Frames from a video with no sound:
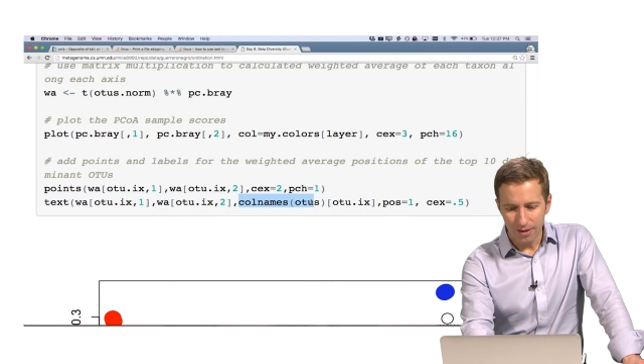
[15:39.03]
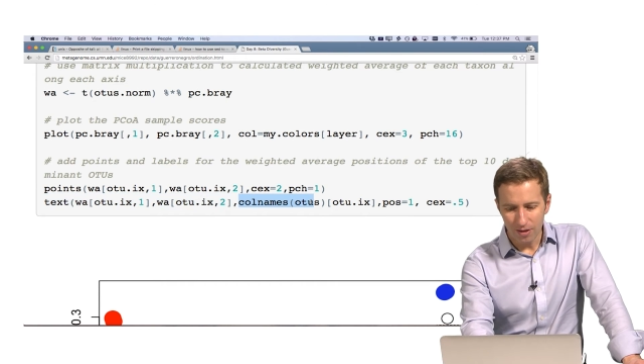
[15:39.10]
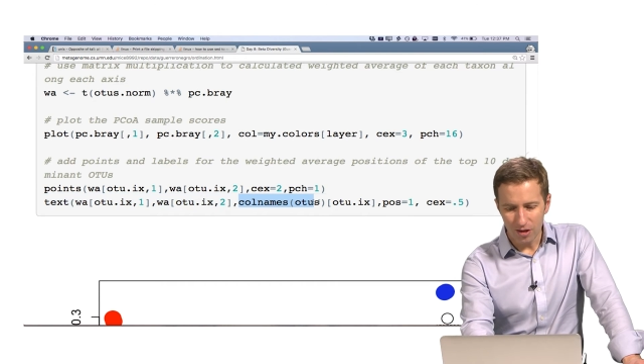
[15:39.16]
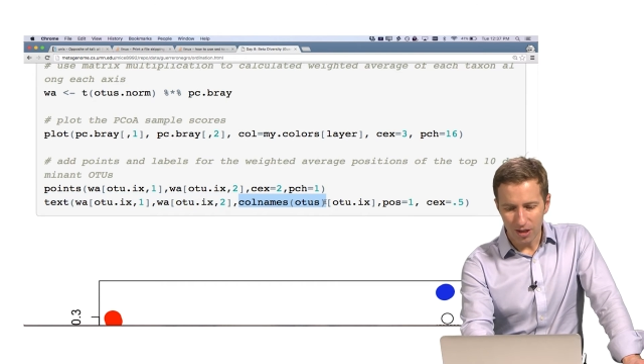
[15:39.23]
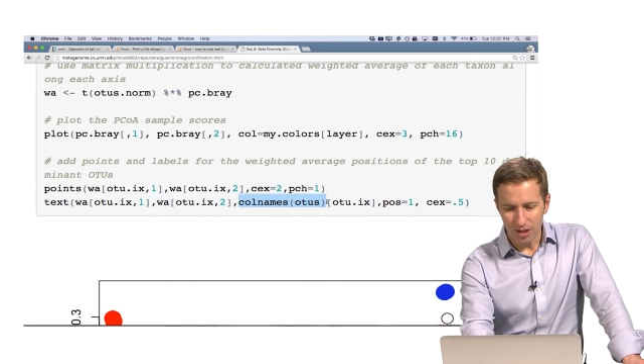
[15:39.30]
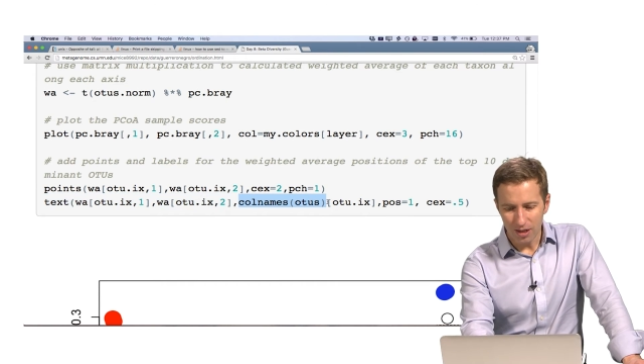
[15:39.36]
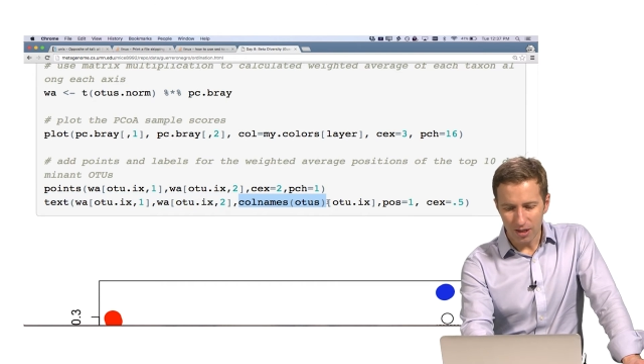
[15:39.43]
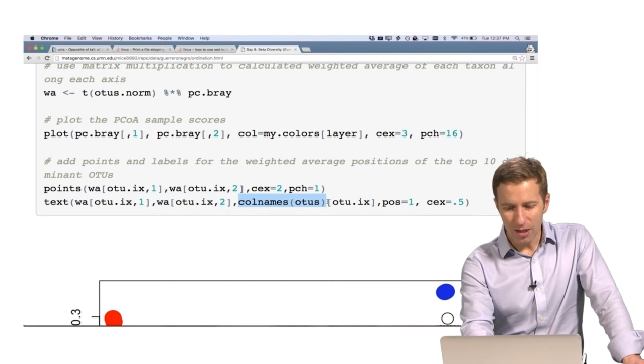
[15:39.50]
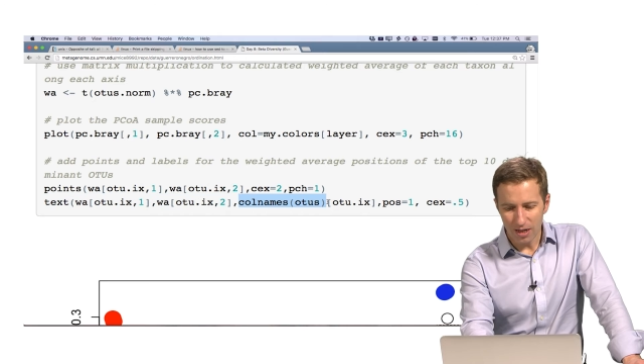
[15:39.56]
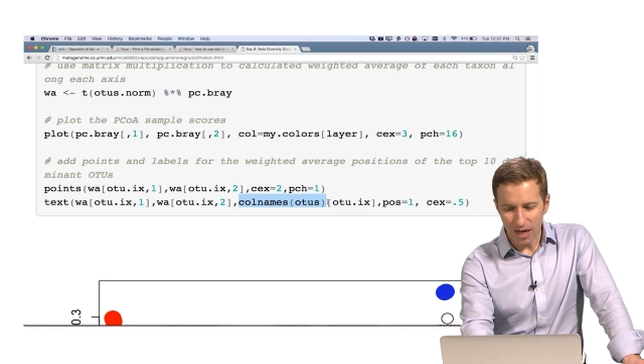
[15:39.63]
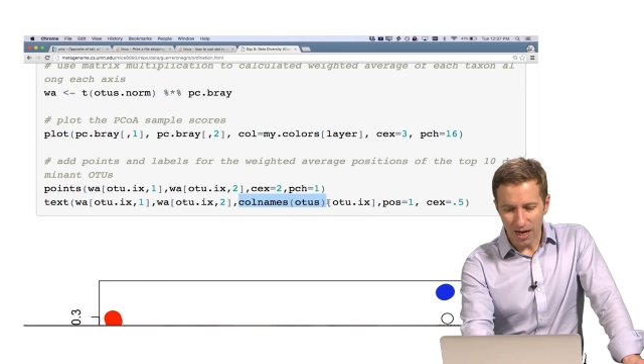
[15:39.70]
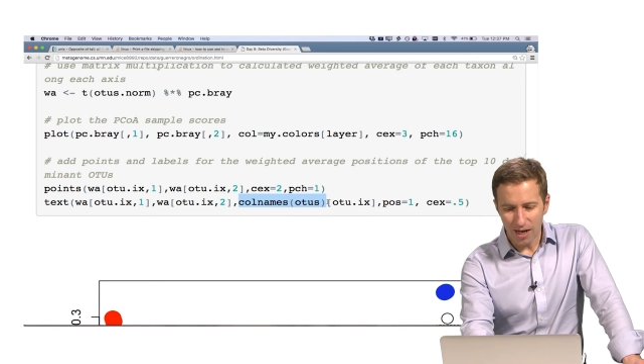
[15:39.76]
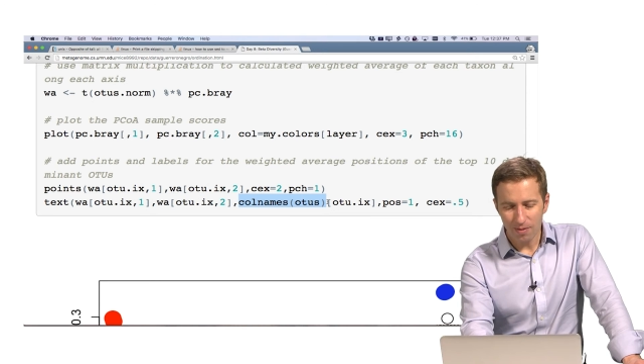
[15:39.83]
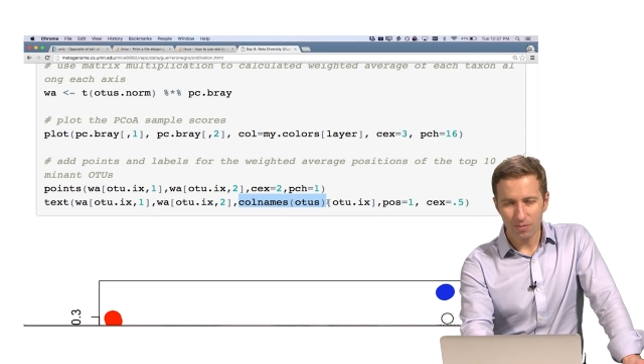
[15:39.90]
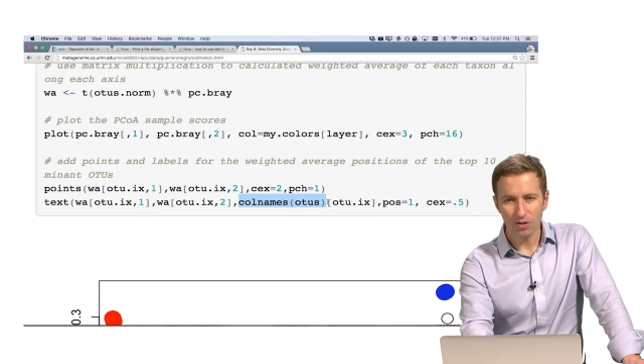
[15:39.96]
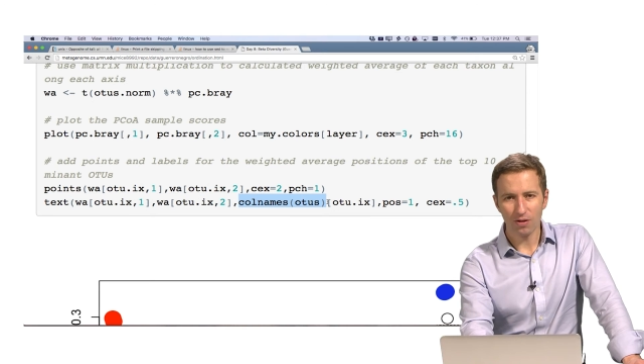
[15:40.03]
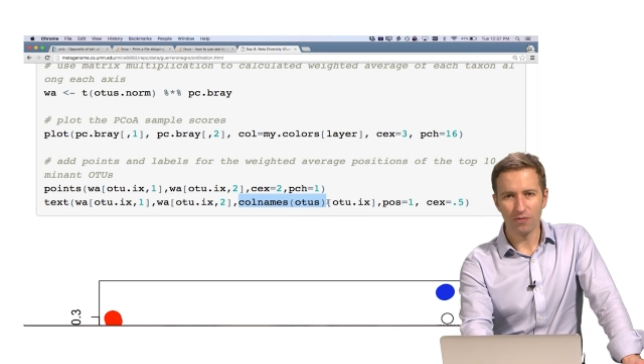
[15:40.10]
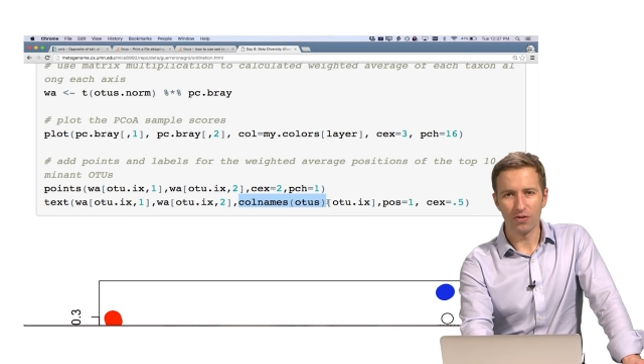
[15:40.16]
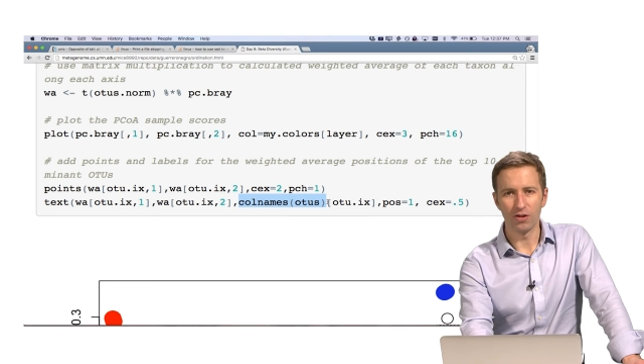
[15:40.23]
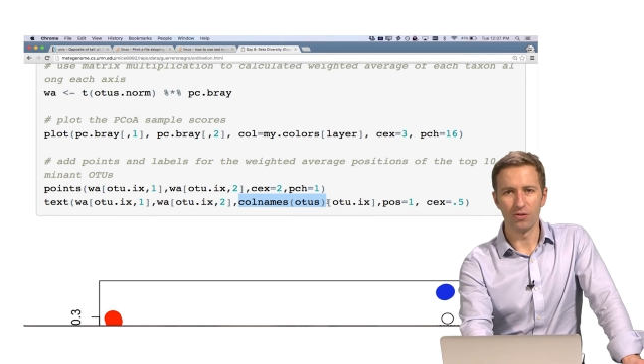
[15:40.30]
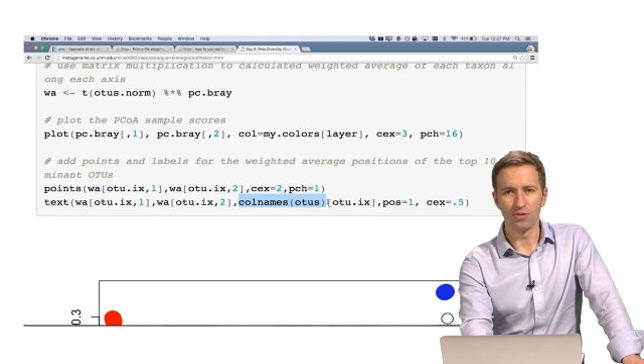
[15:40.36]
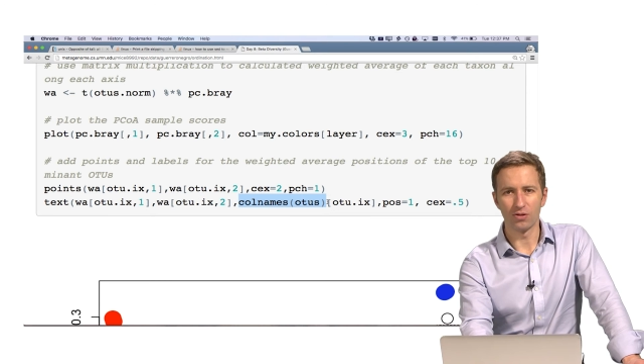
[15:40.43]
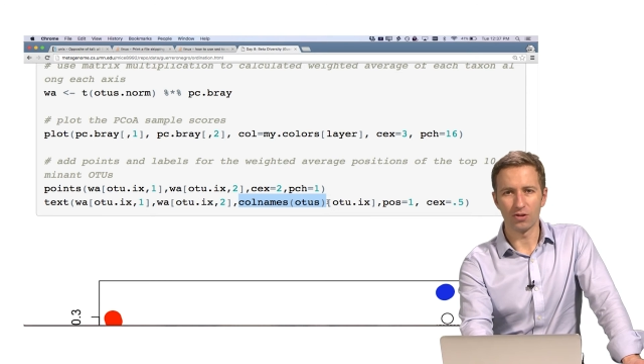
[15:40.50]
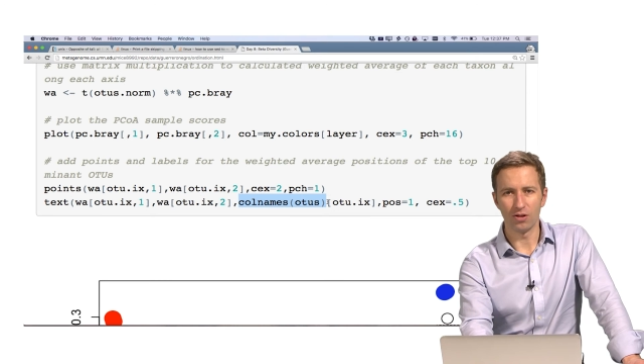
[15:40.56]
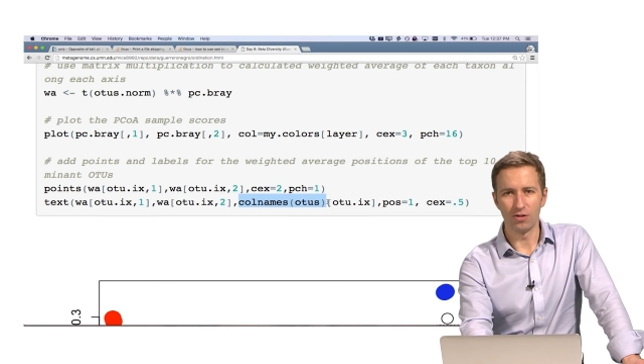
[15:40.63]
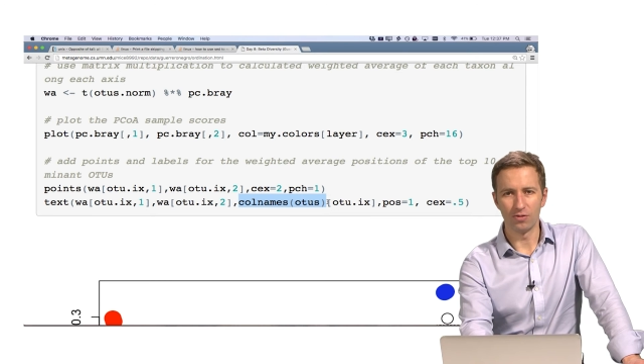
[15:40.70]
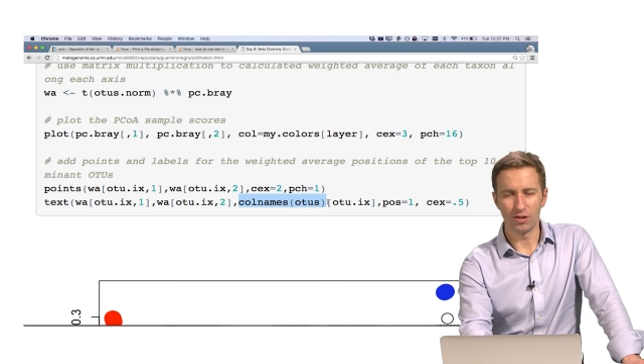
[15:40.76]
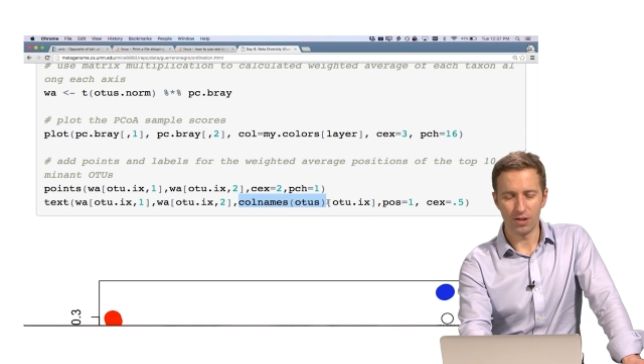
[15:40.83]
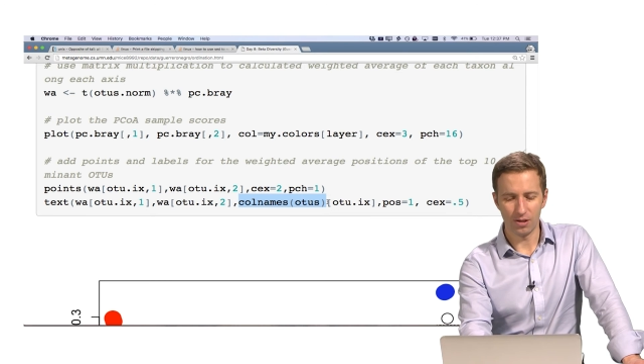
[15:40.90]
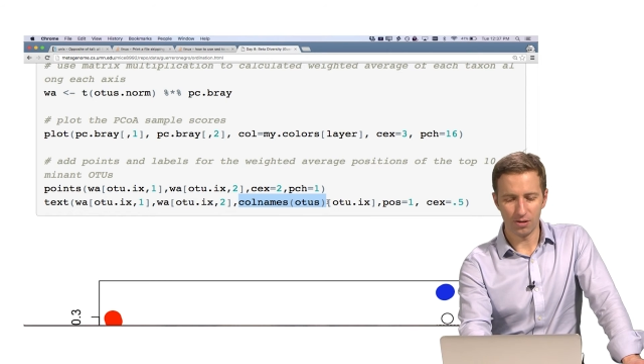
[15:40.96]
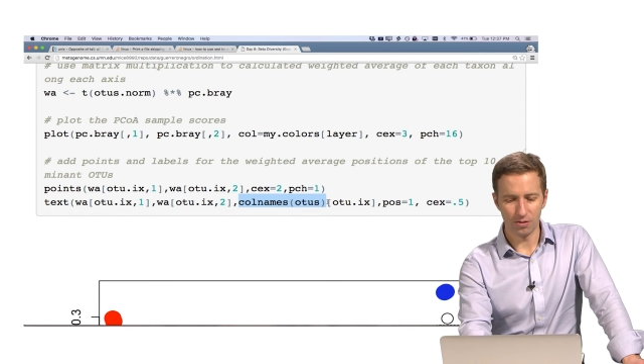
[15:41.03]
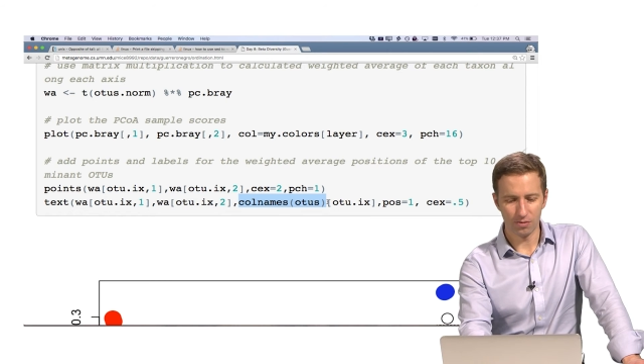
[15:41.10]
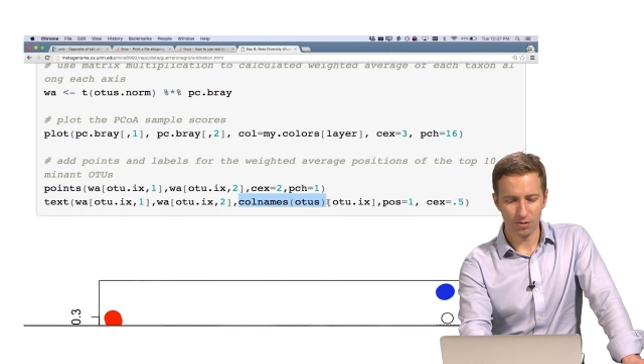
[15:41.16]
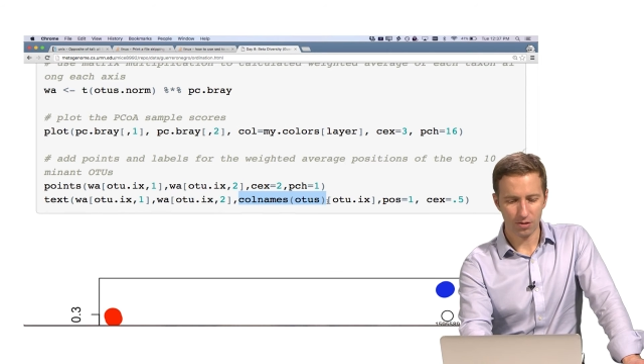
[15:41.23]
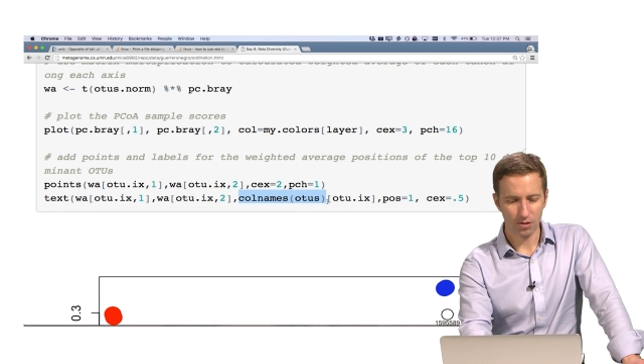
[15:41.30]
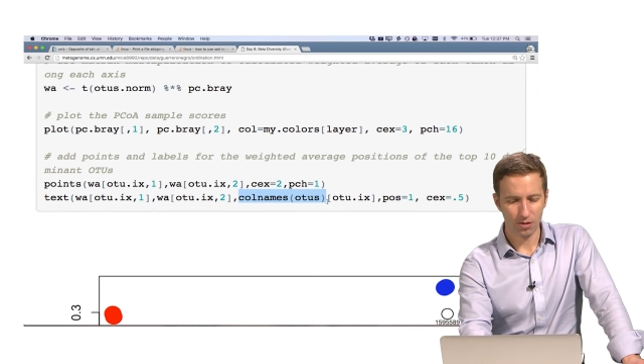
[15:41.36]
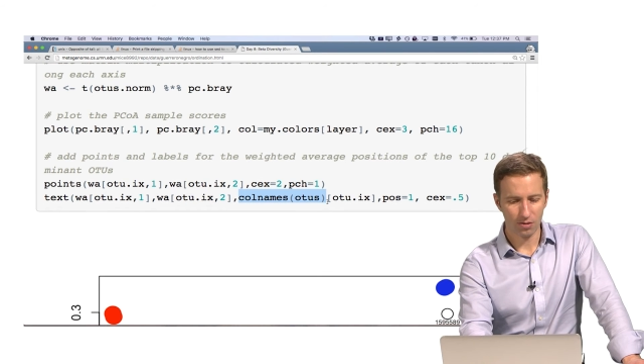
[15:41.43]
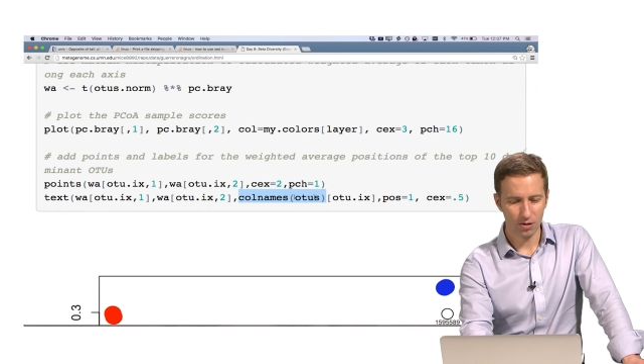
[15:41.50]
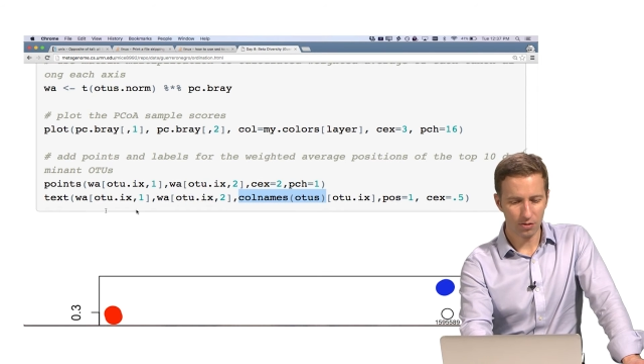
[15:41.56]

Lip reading: the names of those OTUs